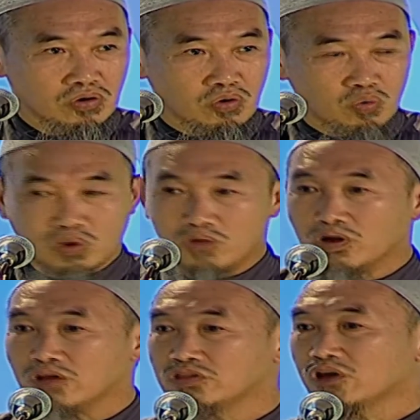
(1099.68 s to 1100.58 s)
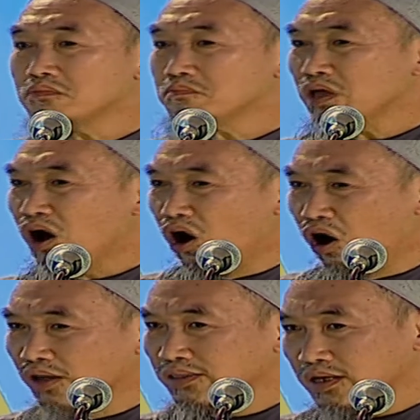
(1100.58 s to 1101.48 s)
We will not be
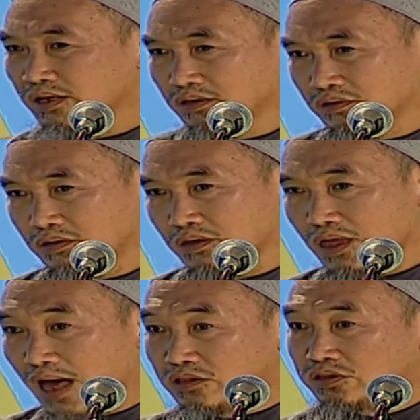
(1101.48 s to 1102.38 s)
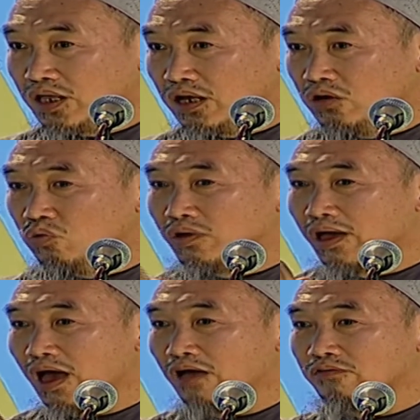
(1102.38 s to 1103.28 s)
honored until we
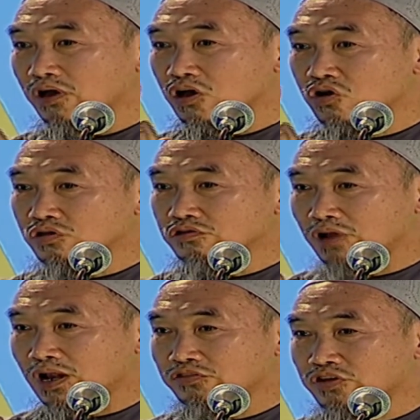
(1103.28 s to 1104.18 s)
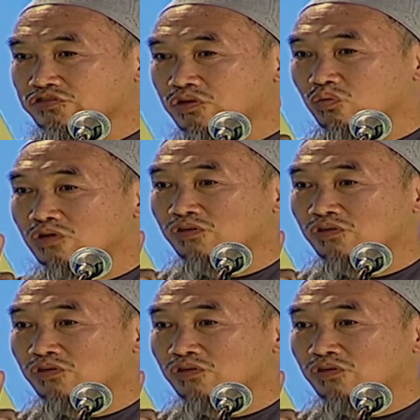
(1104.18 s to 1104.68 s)
have a good relationship with